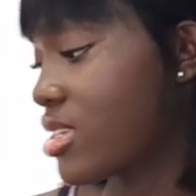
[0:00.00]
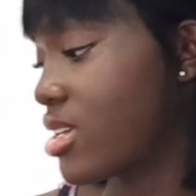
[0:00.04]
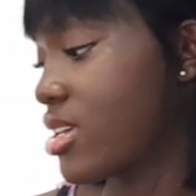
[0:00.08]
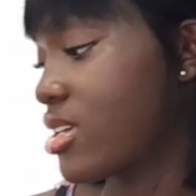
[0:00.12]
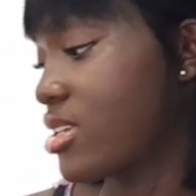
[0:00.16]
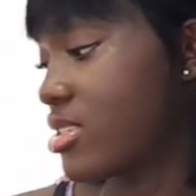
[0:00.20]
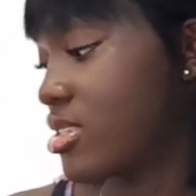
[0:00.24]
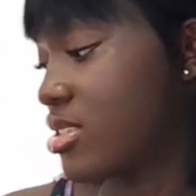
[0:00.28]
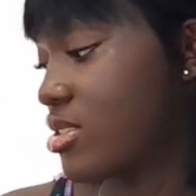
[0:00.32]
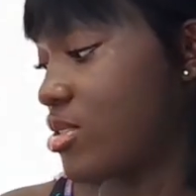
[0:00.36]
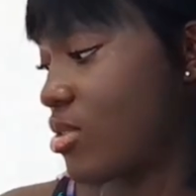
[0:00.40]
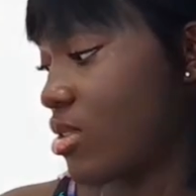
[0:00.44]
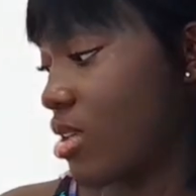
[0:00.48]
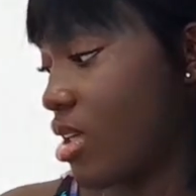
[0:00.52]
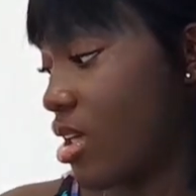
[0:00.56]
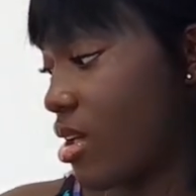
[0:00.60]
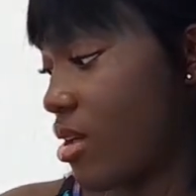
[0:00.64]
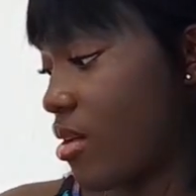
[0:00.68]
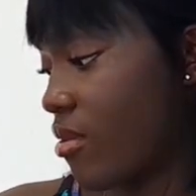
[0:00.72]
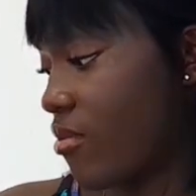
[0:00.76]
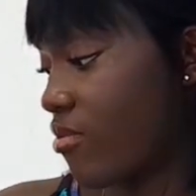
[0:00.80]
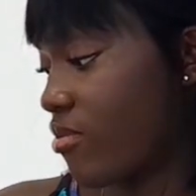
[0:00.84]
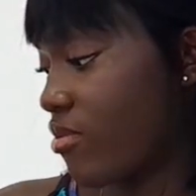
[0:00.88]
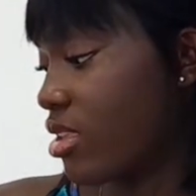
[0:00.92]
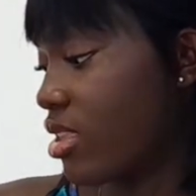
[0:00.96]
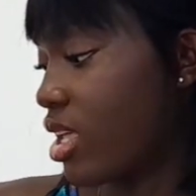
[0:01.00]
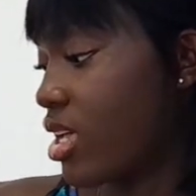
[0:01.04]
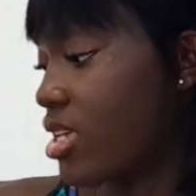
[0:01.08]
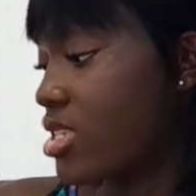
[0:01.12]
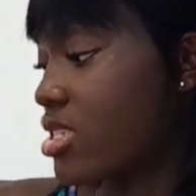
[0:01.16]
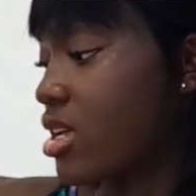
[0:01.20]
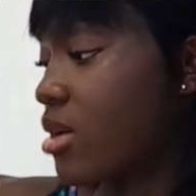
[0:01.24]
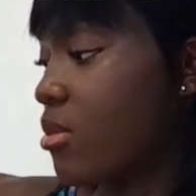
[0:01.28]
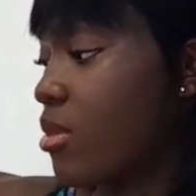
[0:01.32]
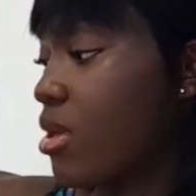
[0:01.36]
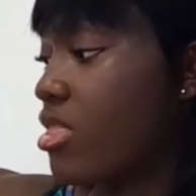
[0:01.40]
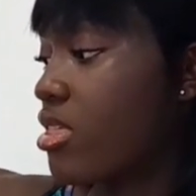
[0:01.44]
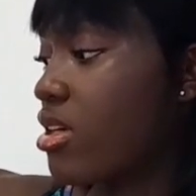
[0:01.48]
And so yeah,
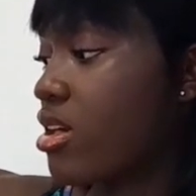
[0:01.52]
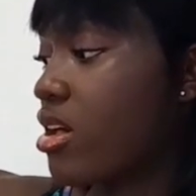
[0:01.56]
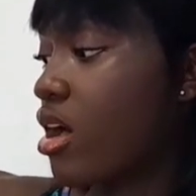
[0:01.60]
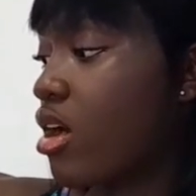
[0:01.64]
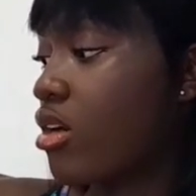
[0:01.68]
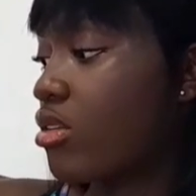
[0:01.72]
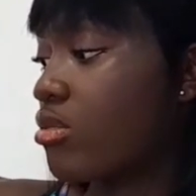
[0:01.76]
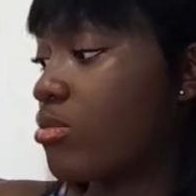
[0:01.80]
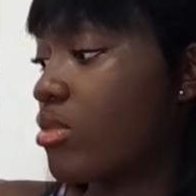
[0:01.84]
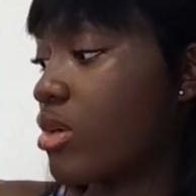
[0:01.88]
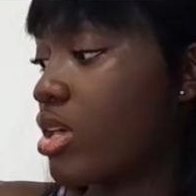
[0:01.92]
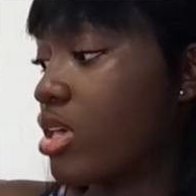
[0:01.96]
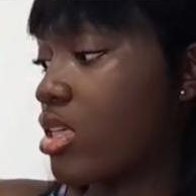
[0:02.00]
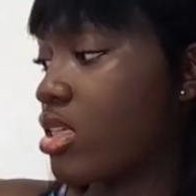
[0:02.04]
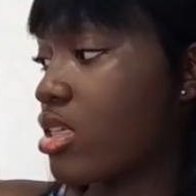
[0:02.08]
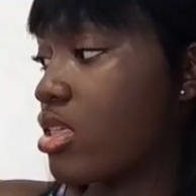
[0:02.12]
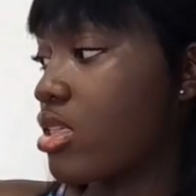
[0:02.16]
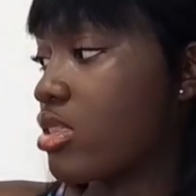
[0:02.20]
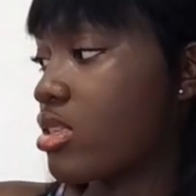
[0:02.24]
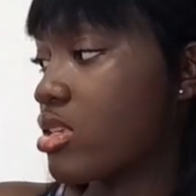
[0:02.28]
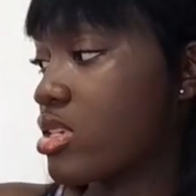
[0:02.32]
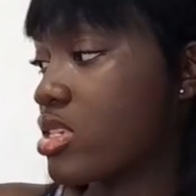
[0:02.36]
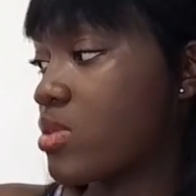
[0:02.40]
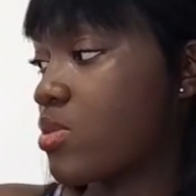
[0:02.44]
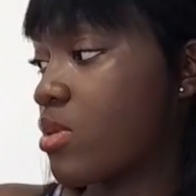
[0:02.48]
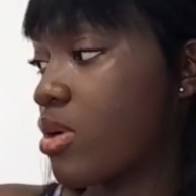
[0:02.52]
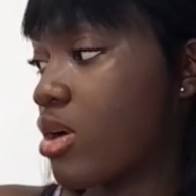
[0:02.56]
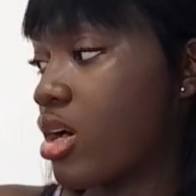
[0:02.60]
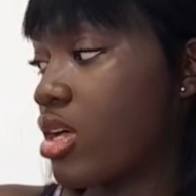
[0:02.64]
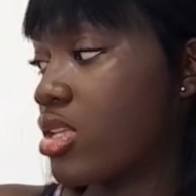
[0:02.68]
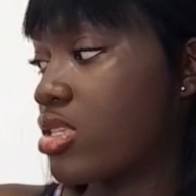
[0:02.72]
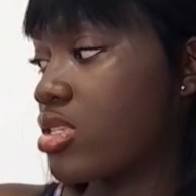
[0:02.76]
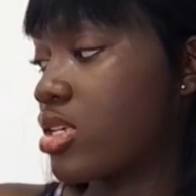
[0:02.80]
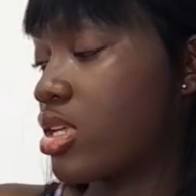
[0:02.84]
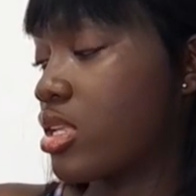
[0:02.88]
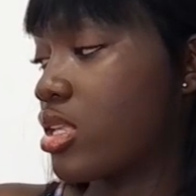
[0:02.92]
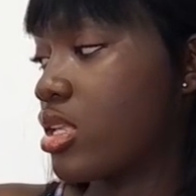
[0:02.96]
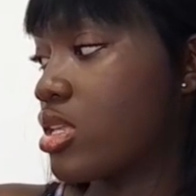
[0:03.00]
next time I think I'll make this
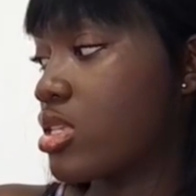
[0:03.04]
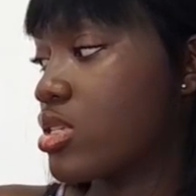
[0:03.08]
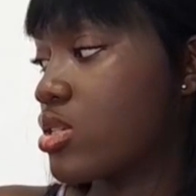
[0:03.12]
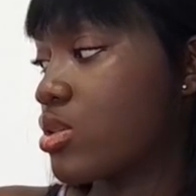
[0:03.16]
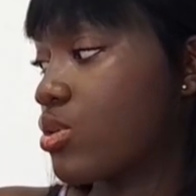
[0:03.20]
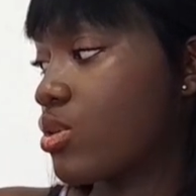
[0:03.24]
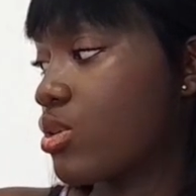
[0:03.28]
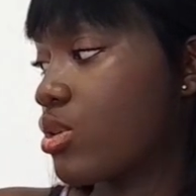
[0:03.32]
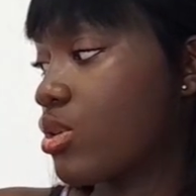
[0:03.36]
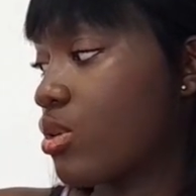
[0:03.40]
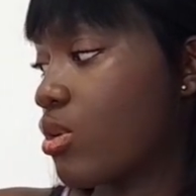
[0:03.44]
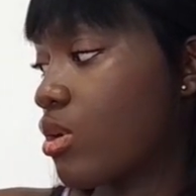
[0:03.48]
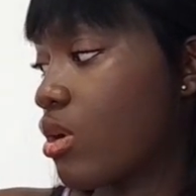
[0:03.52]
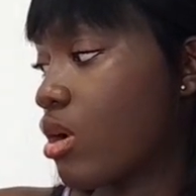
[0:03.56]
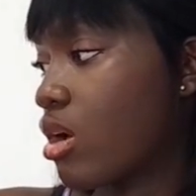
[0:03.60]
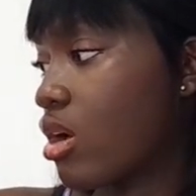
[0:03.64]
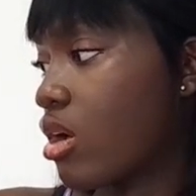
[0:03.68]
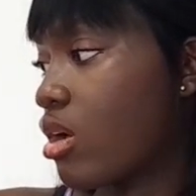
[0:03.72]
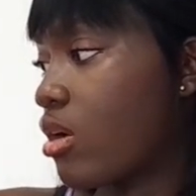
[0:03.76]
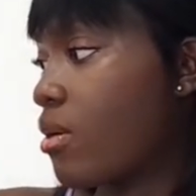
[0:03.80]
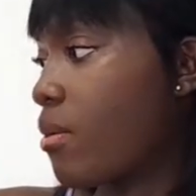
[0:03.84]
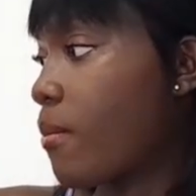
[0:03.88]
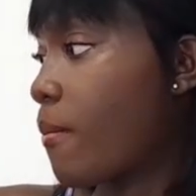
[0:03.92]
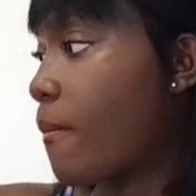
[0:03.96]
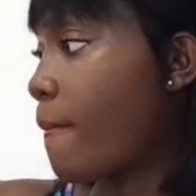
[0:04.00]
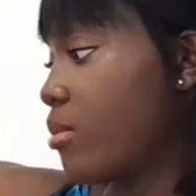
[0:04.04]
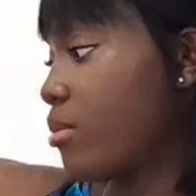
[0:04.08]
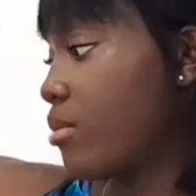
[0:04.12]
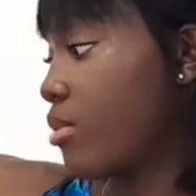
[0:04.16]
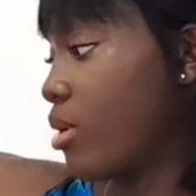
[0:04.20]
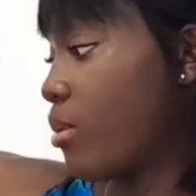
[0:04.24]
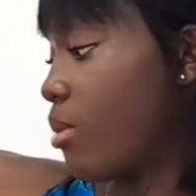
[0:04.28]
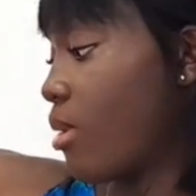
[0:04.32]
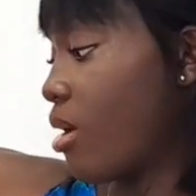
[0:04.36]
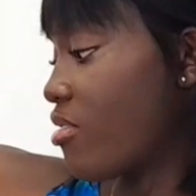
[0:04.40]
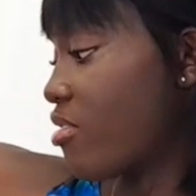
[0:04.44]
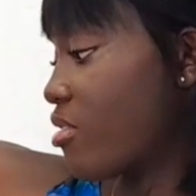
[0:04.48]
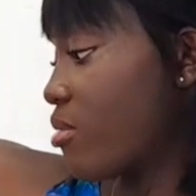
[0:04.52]
part a little longer.
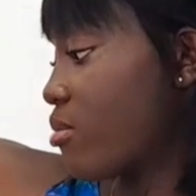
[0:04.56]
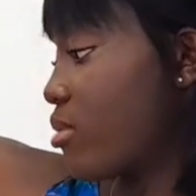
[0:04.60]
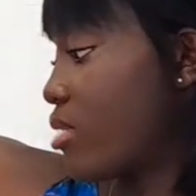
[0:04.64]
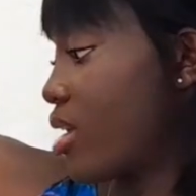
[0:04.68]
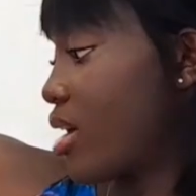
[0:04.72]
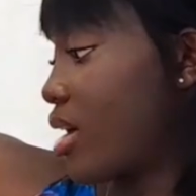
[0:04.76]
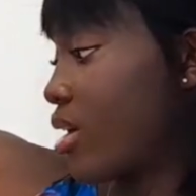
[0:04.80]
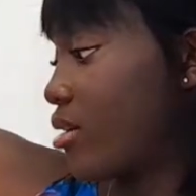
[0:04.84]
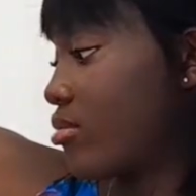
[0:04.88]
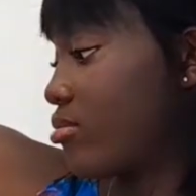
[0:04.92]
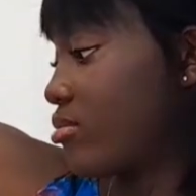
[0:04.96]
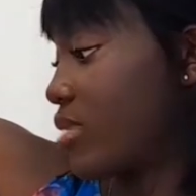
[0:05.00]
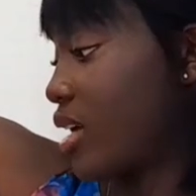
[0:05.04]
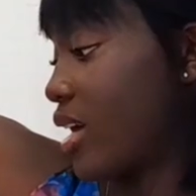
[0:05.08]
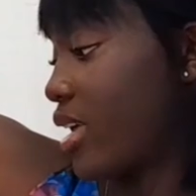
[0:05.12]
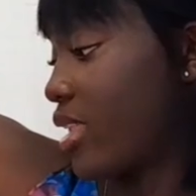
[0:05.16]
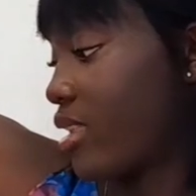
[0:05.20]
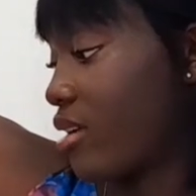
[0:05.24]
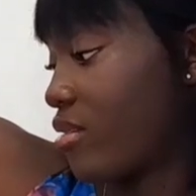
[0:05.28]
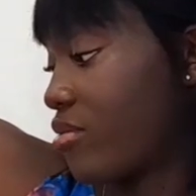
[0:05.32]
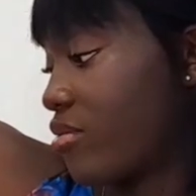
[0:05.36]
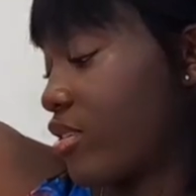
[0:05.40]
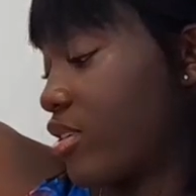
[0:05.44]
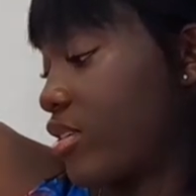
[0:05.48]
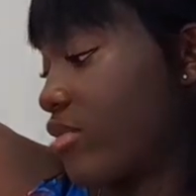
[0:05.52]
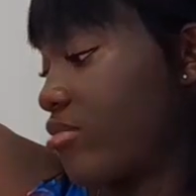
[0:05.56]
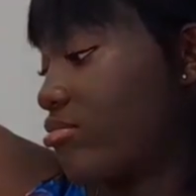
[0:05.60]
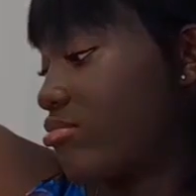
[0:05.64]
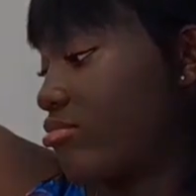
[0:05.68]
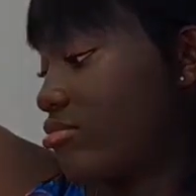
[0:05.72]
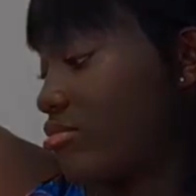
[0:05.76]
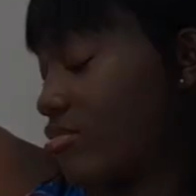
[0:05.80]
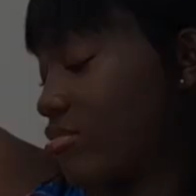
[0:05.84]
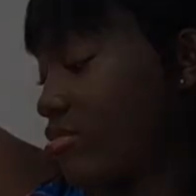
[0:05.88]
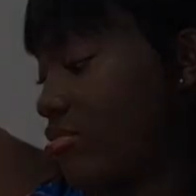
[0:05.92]
But apart from that, I love it.